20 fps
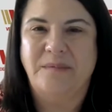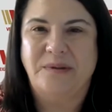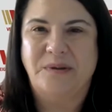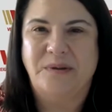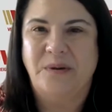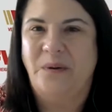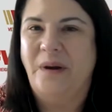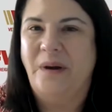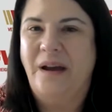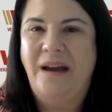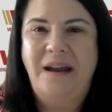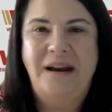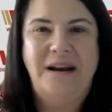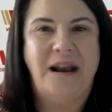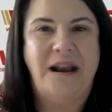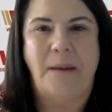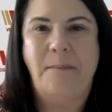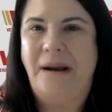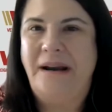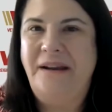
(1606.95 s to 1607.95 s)
So
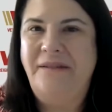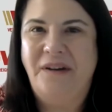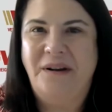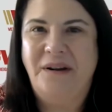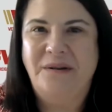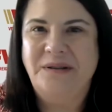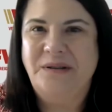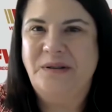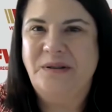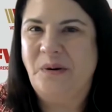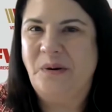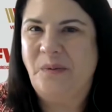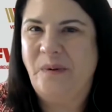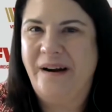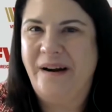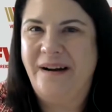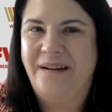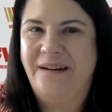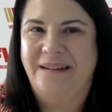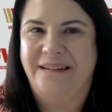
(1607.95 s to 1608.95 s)
not many veterans are
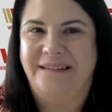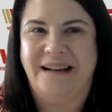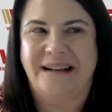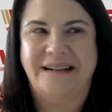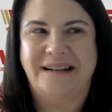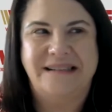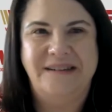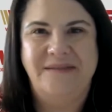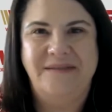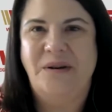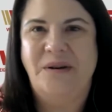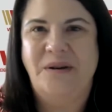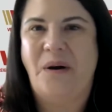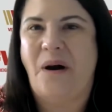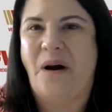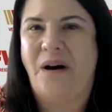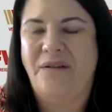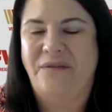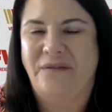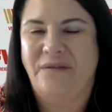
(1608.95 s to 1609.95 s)
aware that that's even
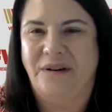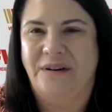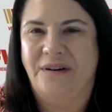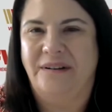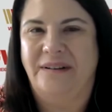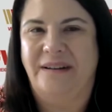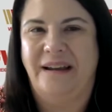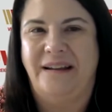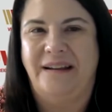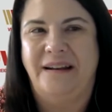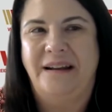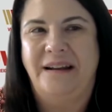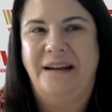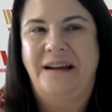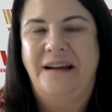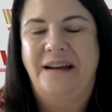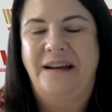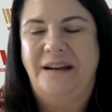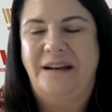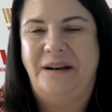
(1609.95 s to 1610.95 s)
offered, that,
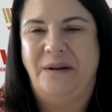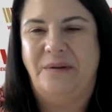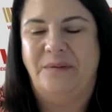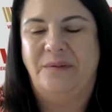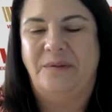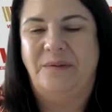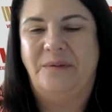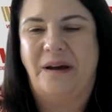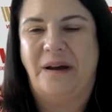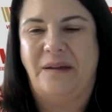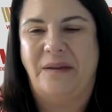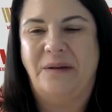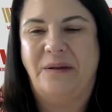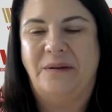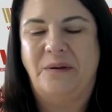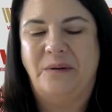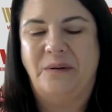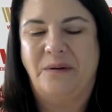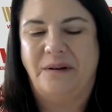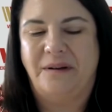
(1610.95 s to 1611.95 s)

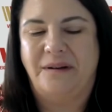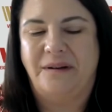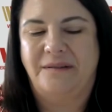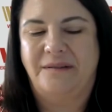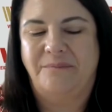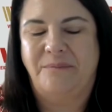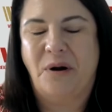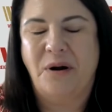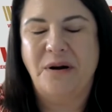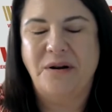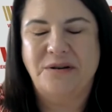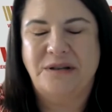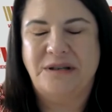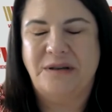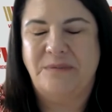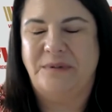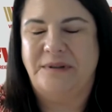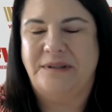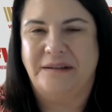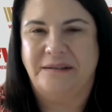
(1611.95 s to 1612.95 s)
the
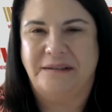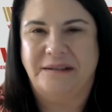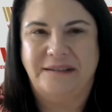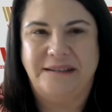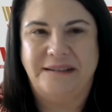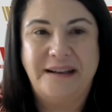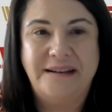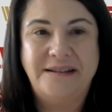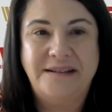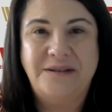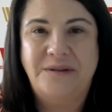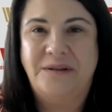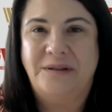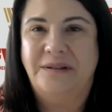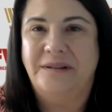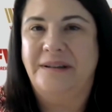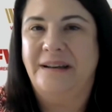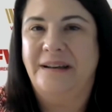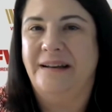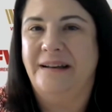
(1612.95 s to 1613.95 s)
partnership with Delta
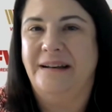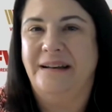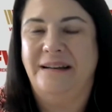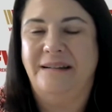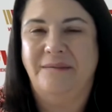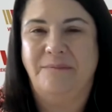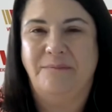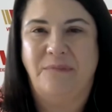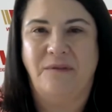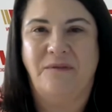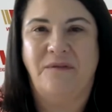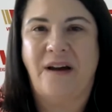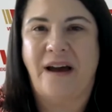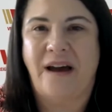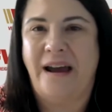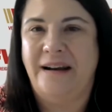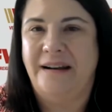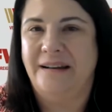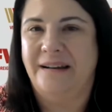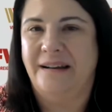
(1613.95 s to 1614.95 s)
Dental can
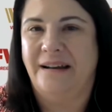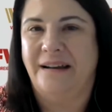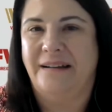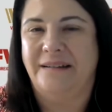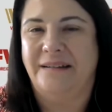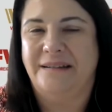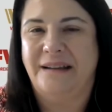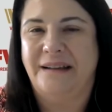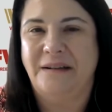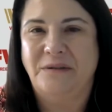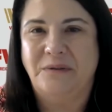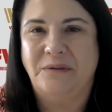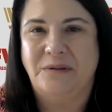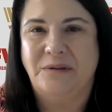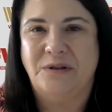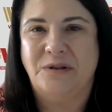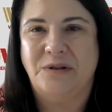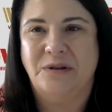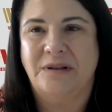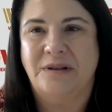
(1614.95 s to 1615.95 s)
provide dental
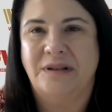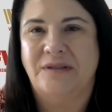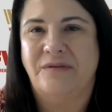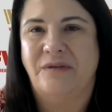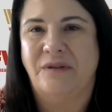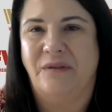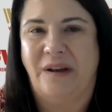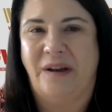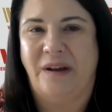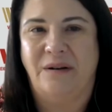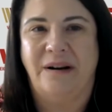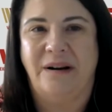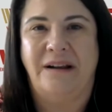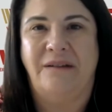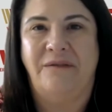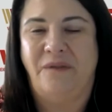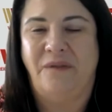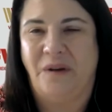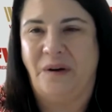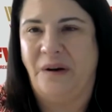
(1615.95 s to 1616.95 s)
insurance for a veteran at
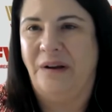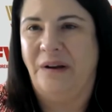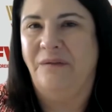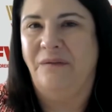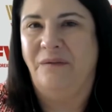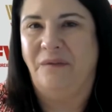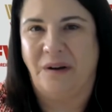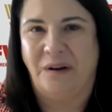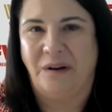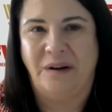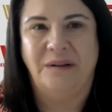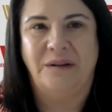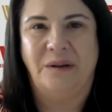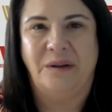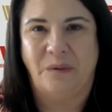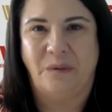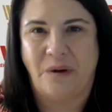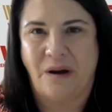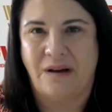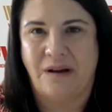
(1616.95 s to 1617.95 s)
a very, very
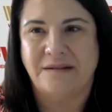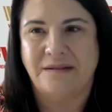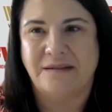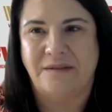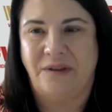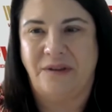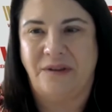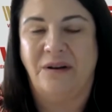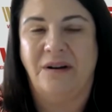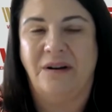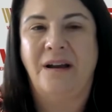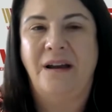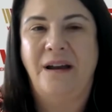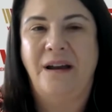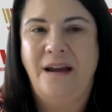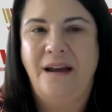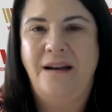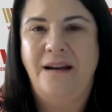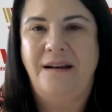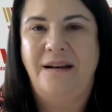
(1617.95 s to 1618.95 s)
low cost. They're
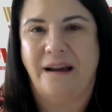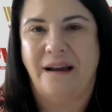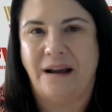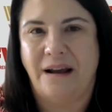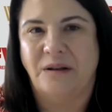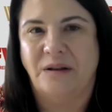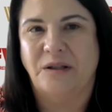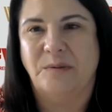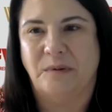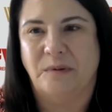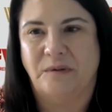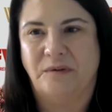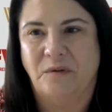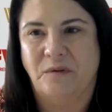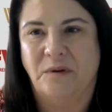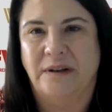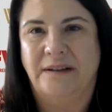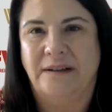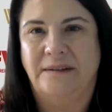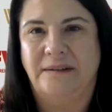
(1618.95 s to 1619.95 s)
not eligible
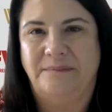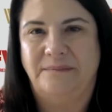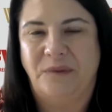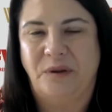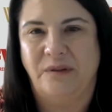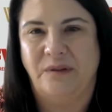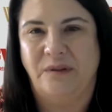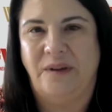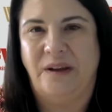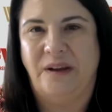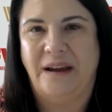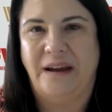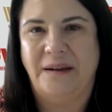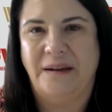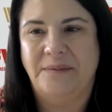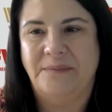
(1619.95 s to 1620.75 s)
for it through the VA.